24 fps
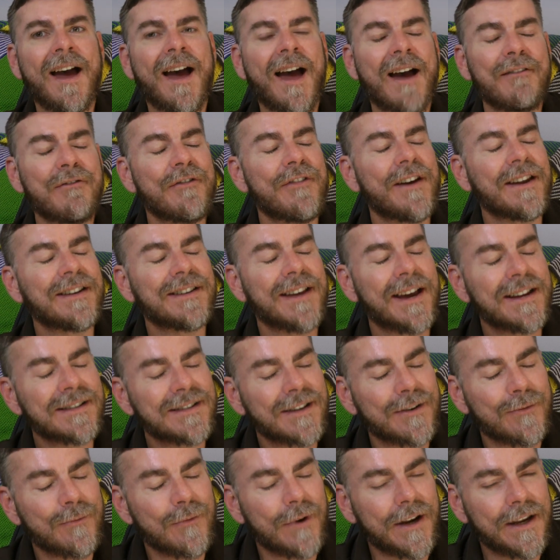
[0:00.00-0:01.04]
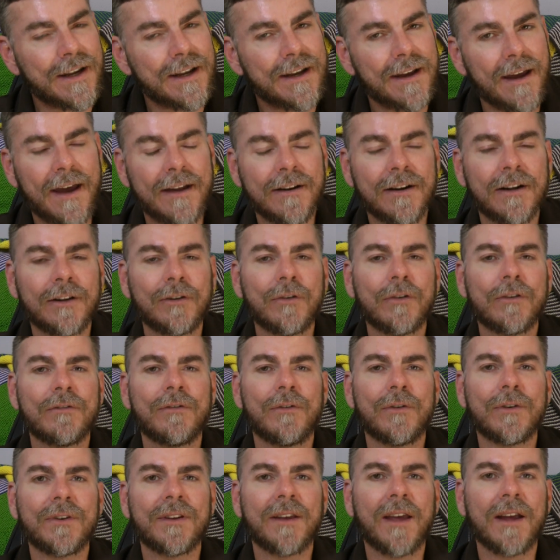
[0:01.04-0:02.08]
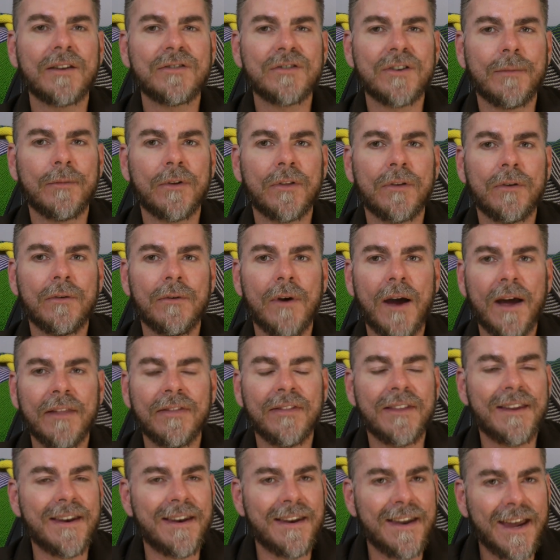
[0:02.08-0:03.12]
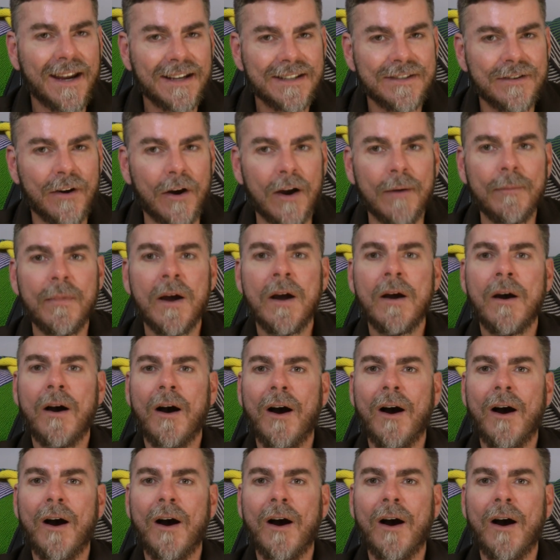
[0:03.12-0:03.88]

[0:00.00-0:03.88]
Have a fantastic week, and I look forward to catching up with you at the next time.